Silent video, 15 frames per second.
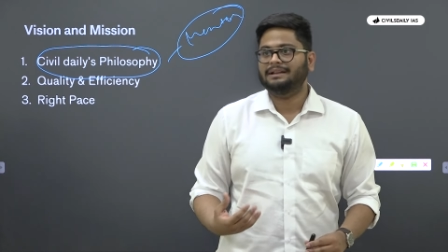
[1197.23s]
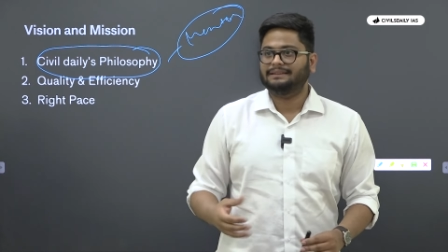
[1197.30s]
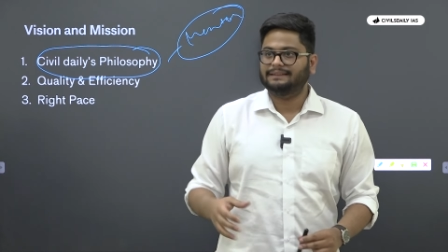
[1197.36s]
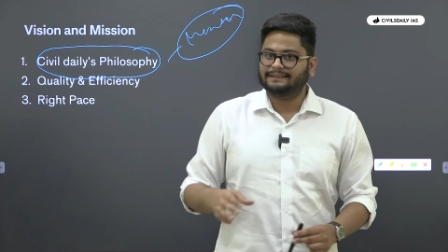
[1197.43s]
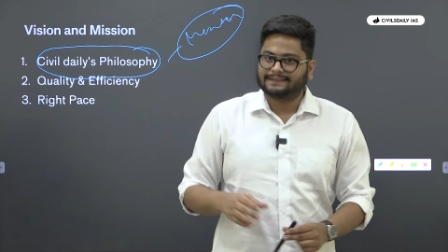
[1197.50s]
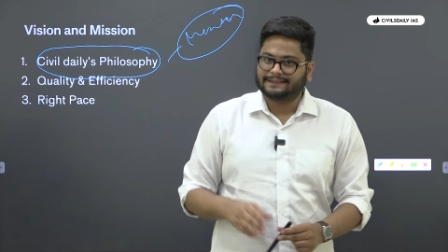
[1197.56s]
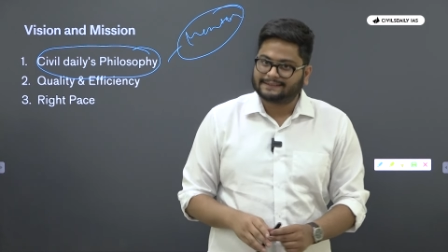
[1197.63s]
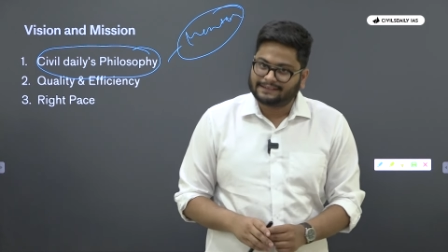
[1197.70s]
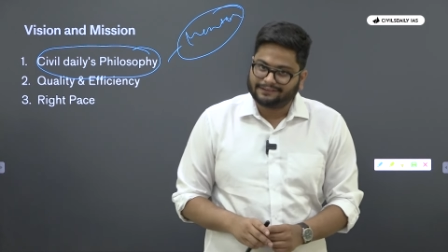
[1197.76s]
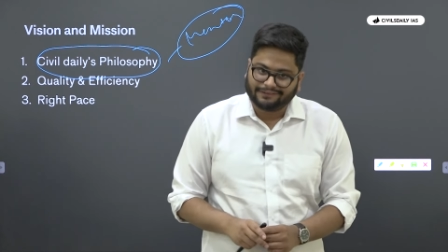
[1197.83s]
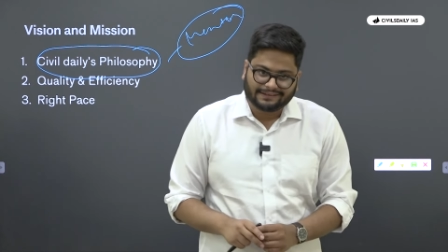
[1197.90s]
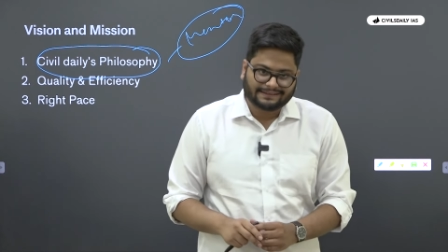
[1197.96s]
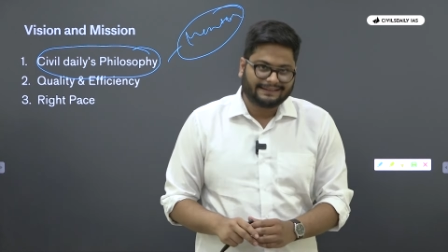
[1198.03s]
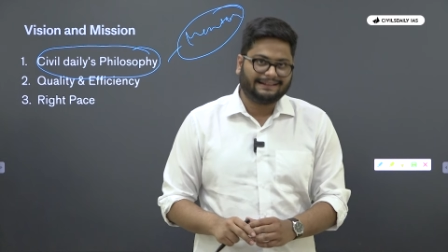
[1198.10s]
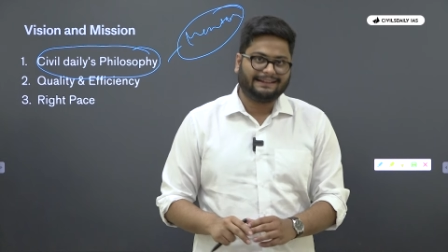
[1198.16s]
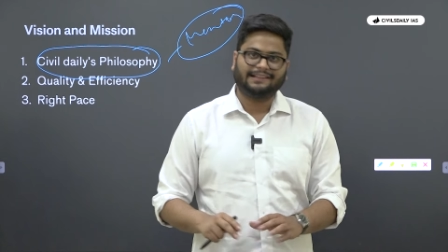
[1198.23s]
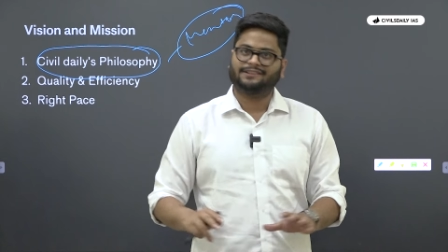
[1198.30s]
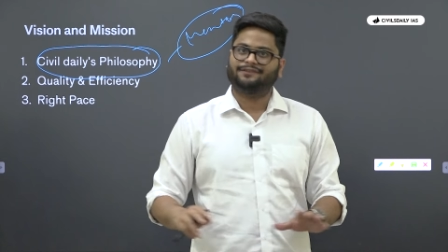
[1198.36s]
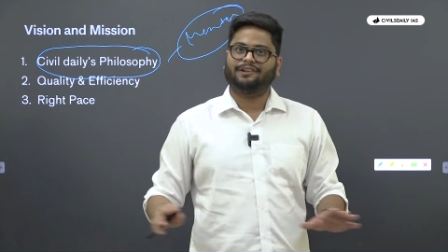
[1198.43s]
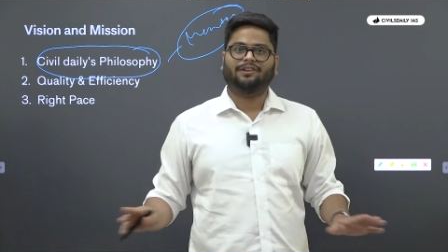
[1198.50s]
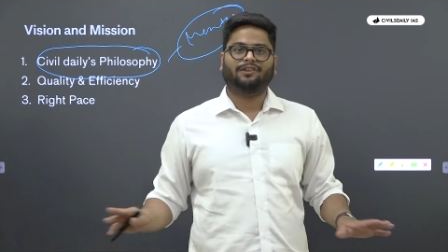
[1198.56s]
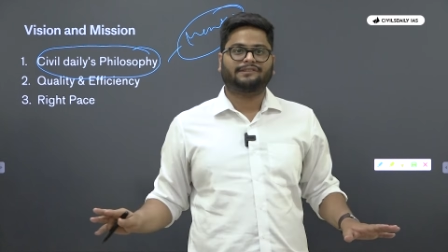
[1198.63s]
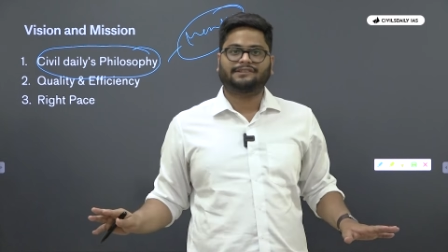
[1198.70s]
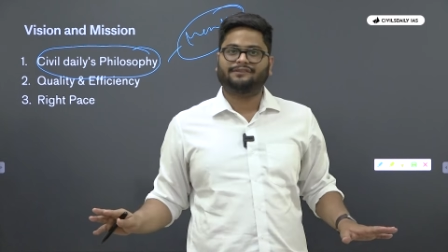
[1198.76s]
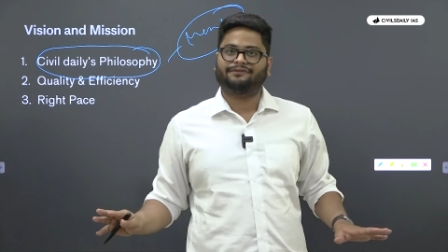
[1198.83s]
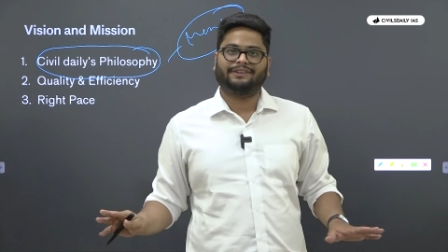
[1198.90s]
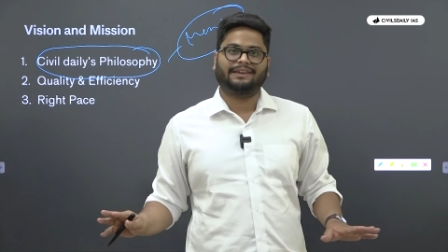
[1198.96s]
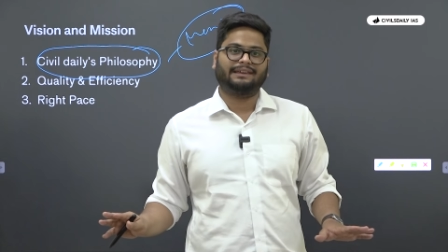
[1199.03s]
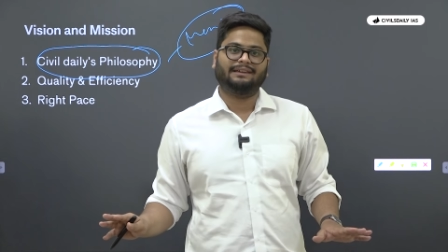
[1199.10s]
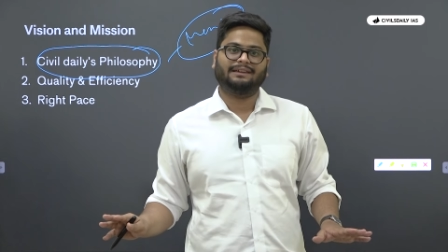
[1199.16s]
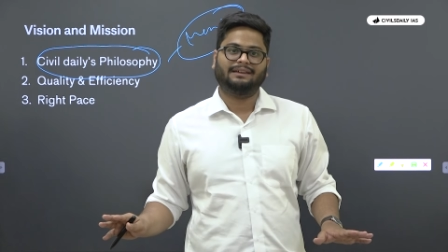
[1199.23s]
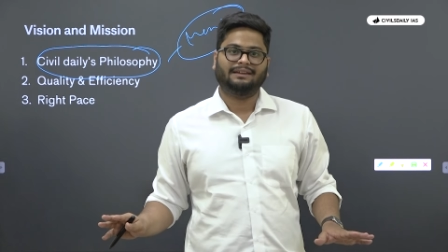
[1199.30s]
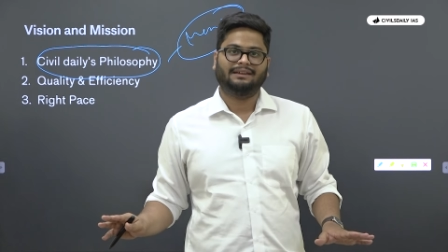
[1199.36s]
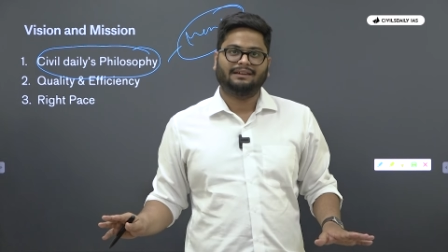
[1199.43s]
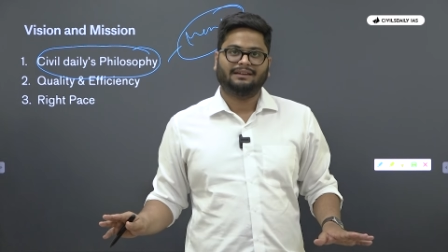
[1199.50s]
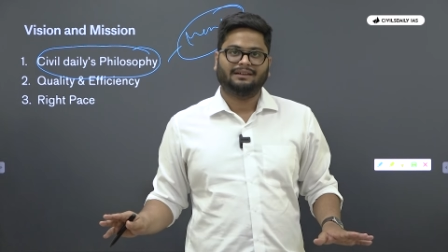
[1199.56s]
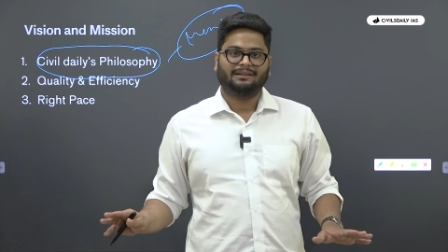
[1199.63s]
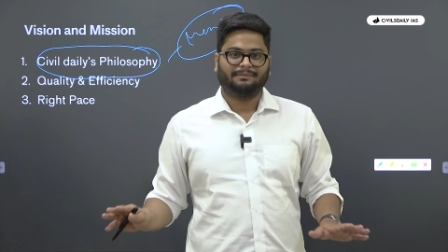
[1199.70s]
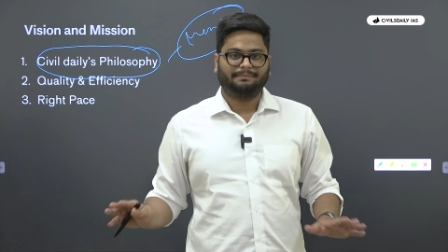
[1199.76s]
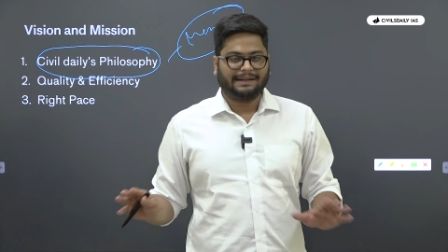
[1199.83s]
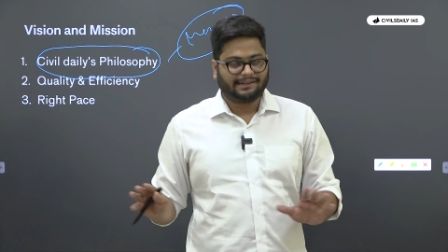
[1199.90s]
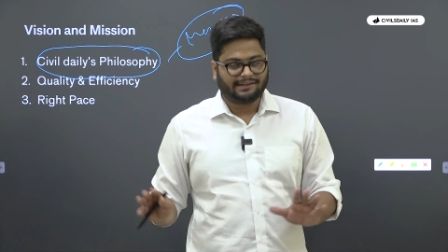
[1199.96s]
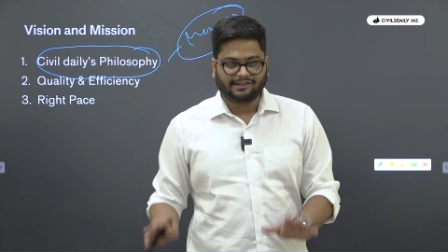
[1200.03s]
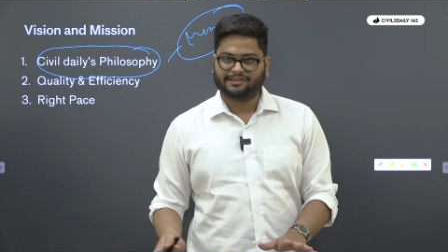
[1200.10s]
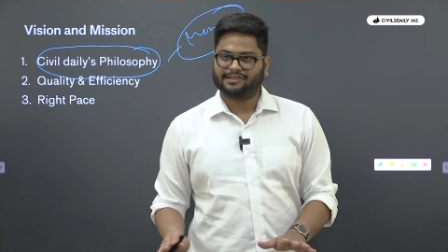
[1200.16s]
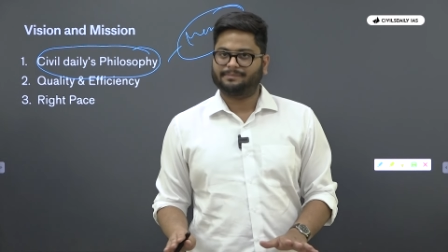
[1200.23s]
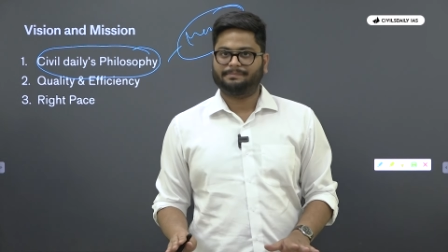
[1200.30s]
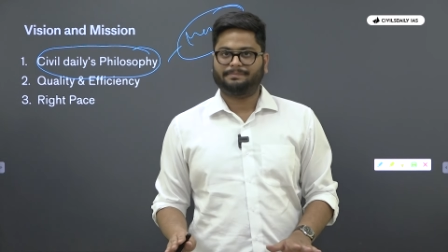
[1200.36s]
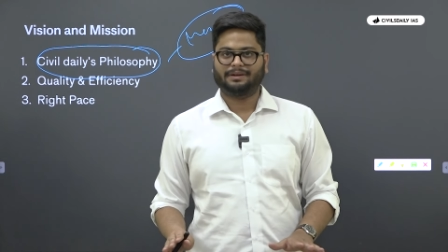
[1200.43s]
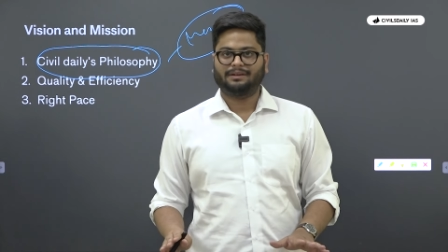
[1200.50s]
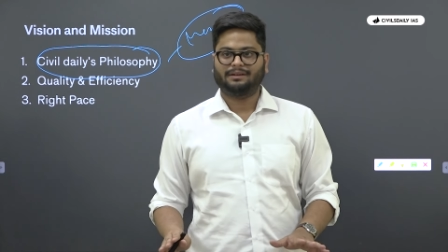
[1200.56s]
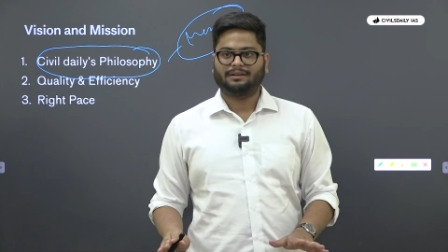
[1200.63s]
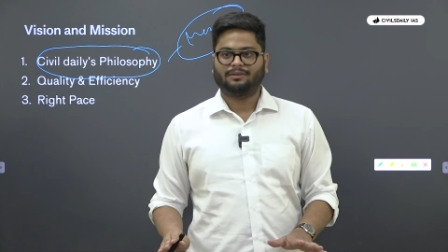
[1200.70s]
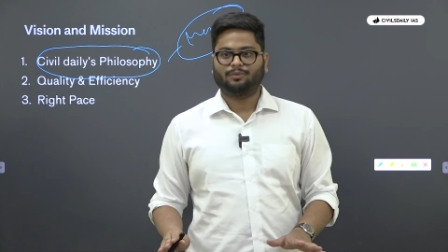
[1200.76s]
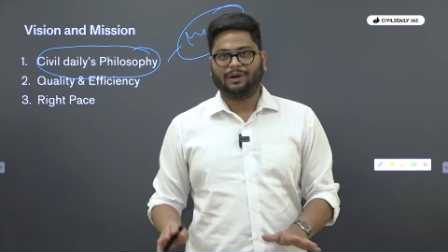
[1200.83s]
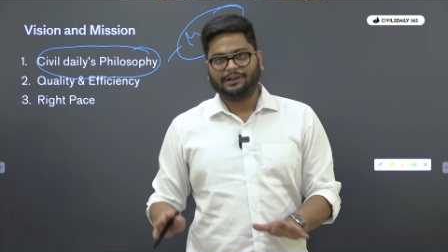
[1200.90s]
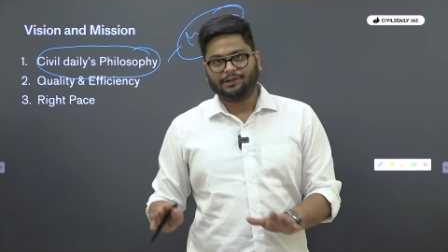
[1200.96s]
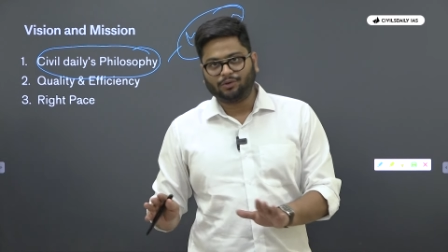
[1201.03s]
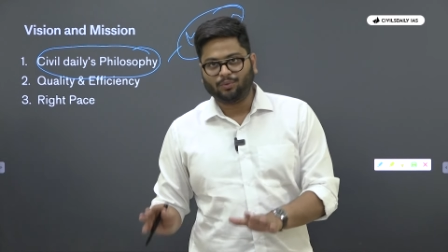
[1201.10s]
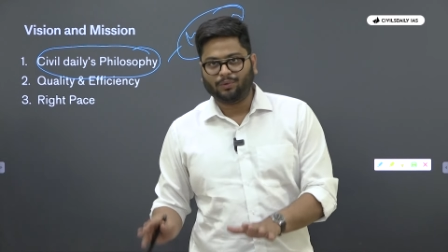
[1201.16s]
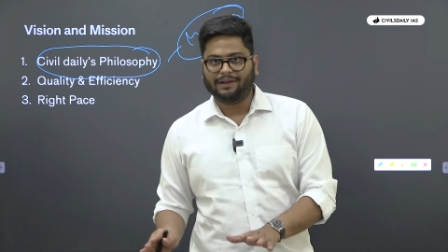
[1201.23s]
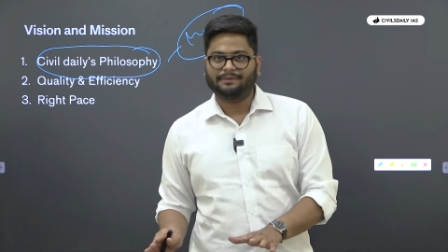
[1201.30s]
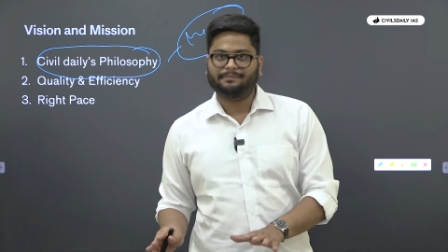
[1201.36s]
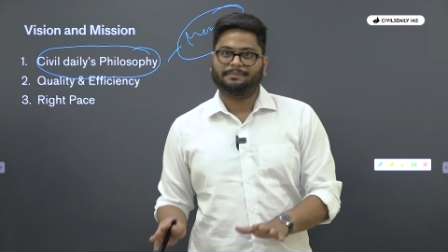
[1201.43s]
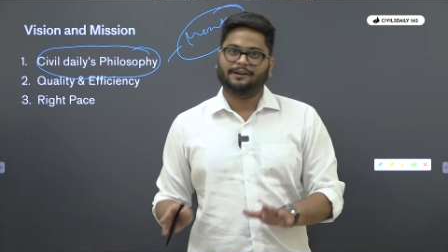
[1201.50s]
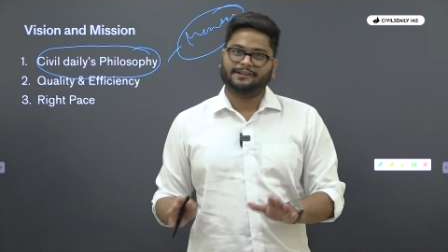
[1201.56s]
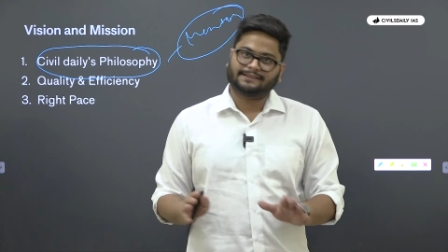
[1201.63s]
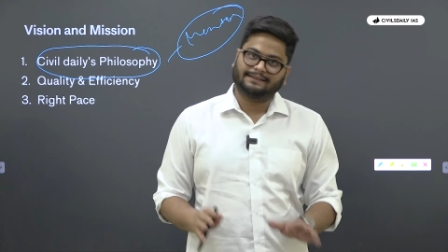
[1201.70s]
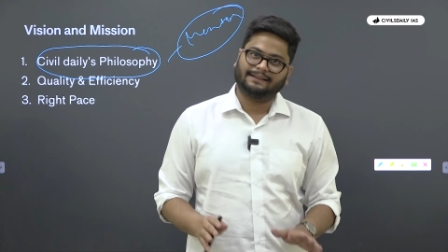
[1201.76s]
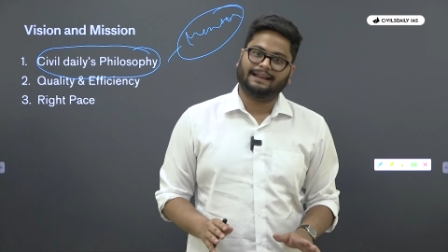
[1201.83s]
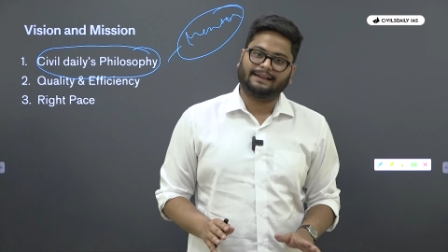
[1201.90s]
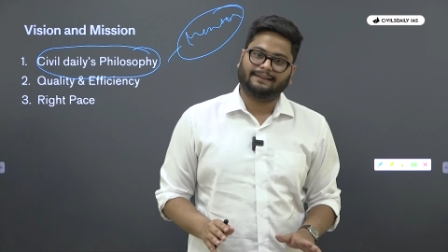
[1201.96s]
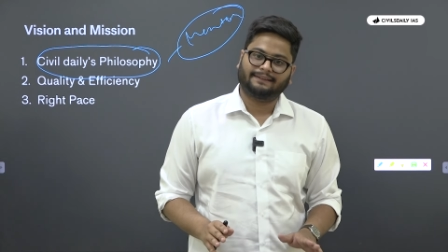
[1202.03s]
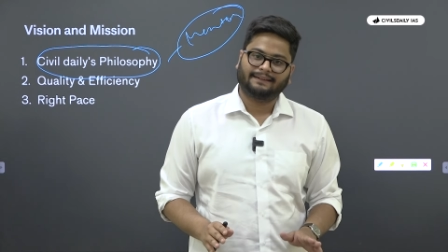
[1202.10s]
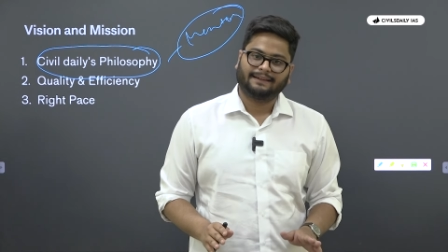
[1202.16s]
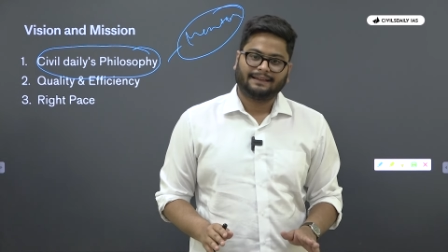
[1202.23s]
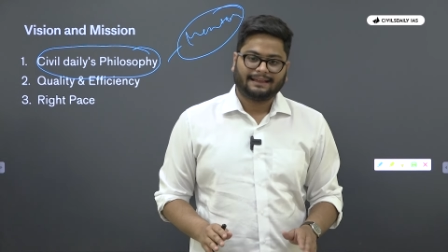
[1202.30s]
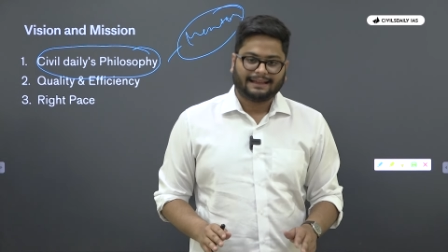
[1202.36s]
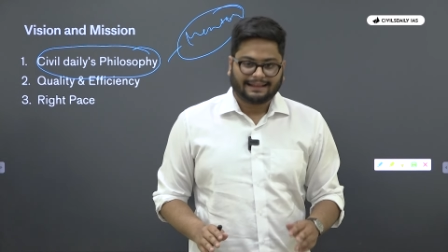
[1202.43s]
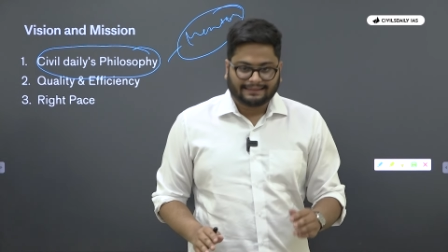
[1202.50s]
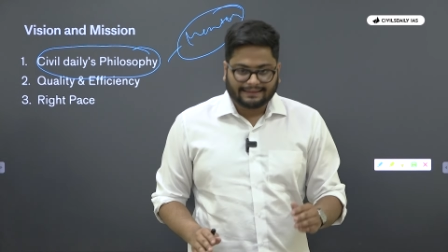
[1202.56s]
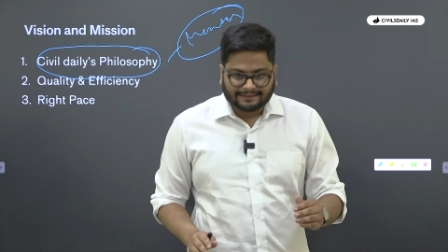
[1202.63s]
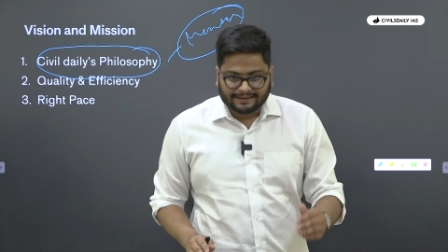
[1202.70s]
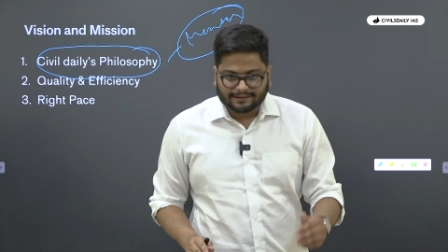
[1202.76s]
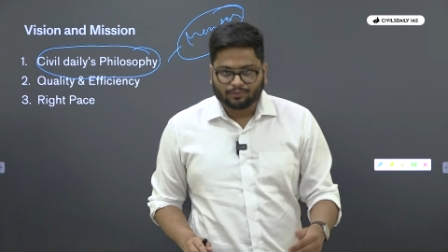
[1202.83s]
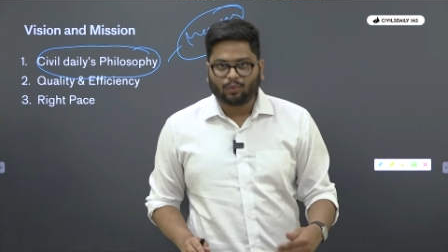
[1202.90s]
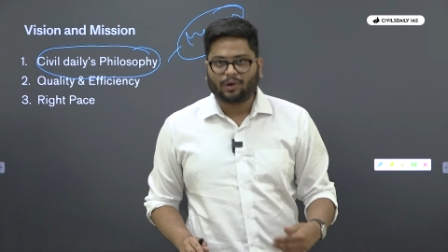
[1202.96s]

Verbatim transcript: This is Civil's Daily's philosophy, mentorship, one-to-one, personalized. And this is